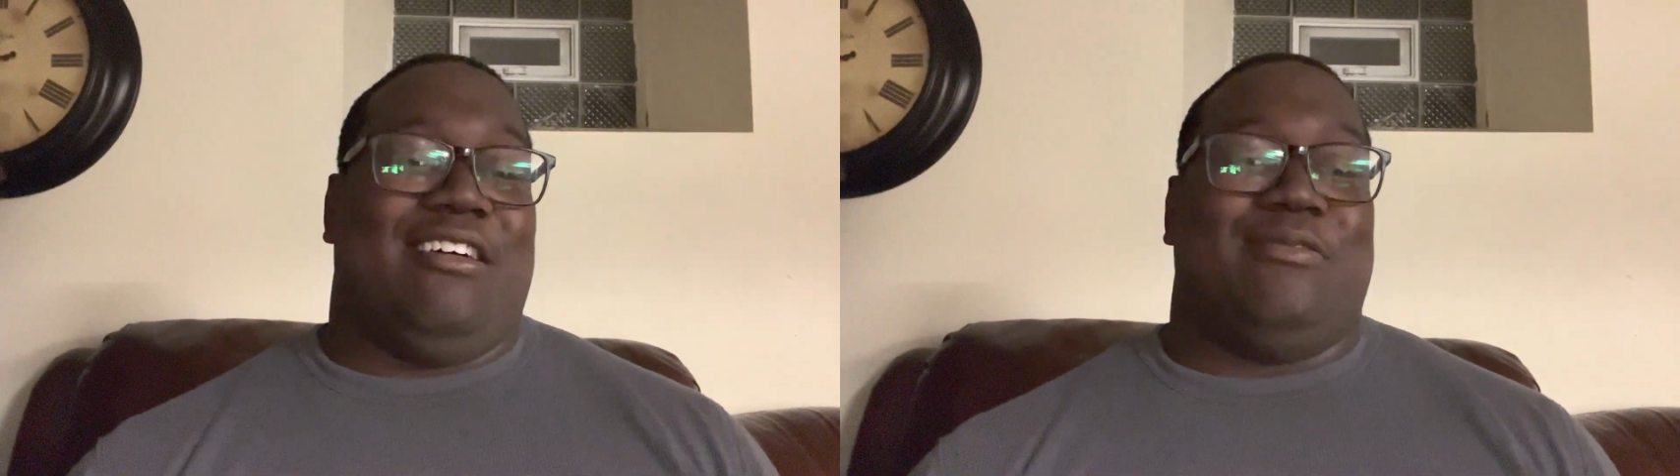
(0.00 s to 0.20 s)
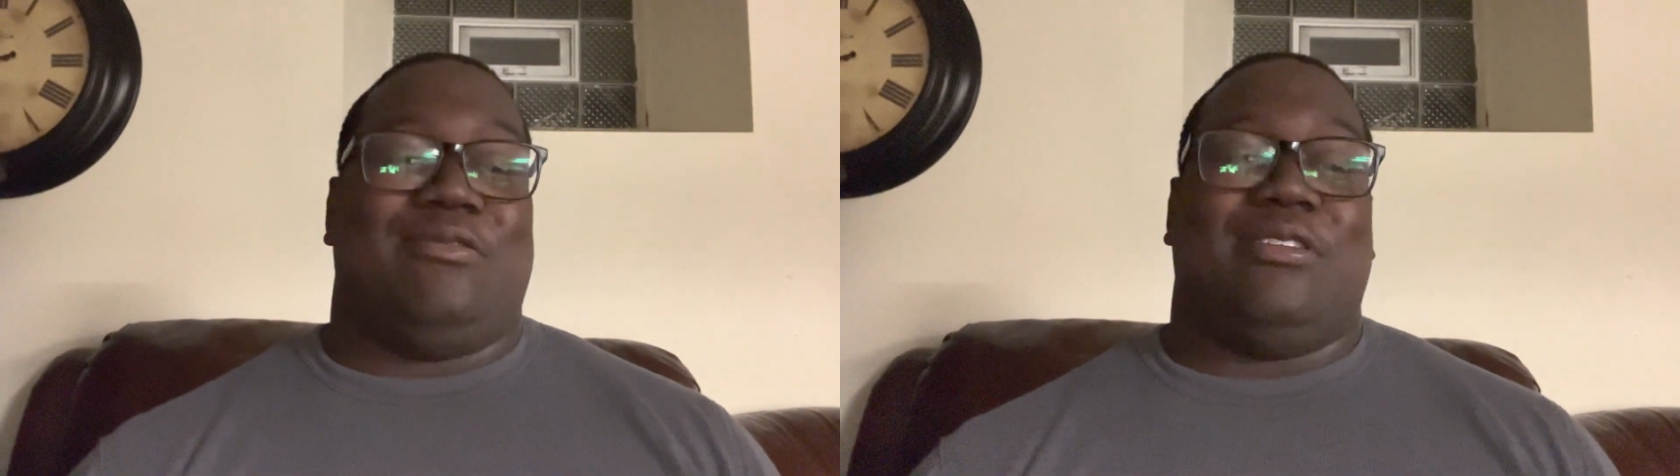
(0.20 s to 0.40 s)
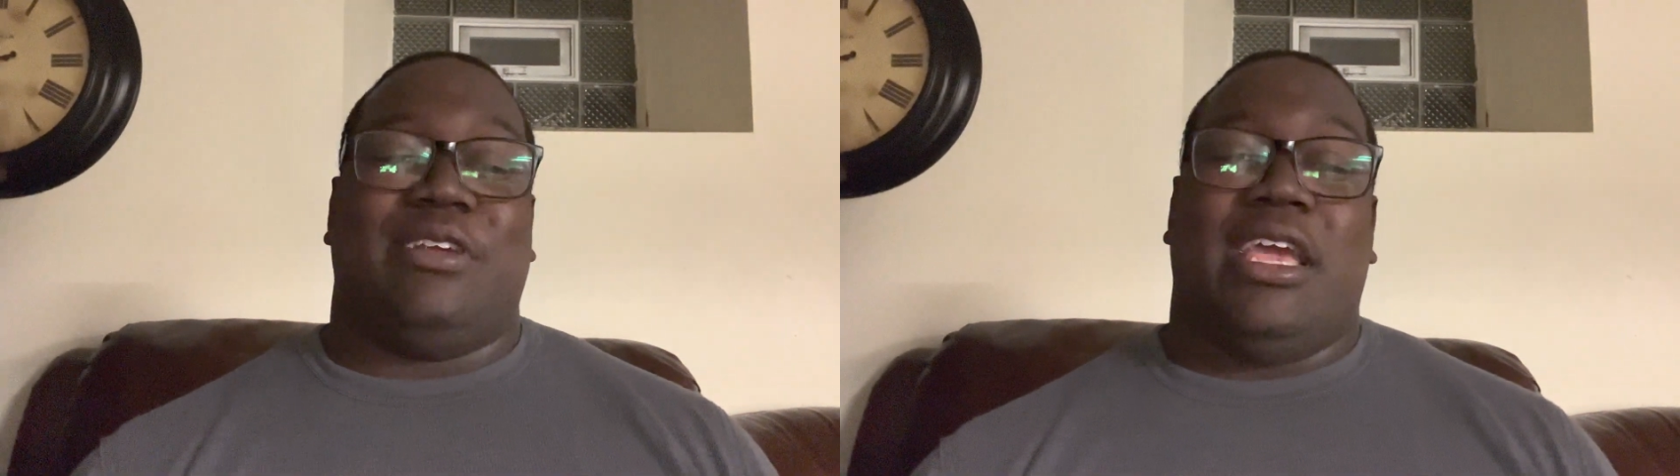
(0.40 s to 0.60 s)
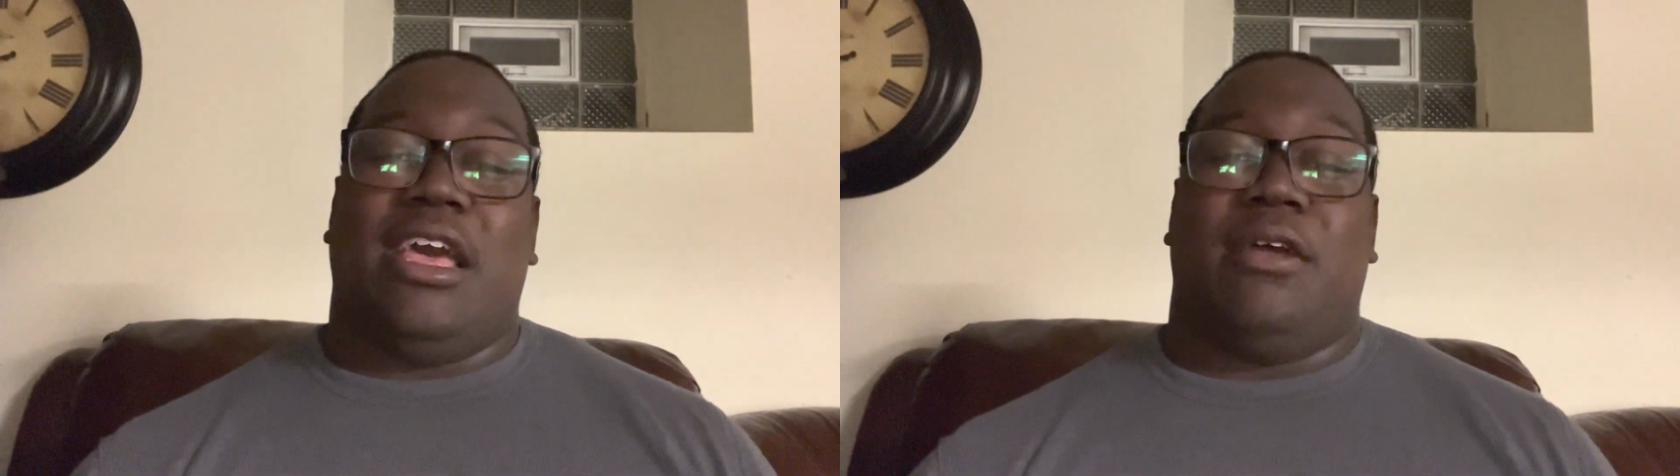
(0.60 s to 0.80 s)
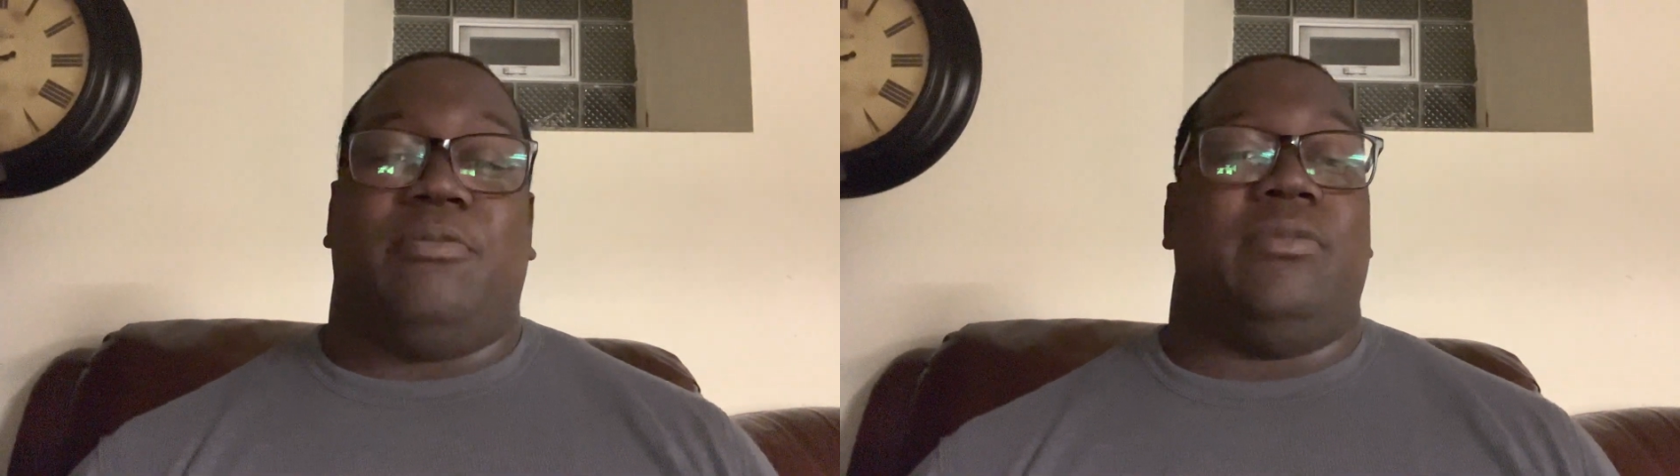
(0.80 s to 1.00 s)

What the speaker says: So yeah,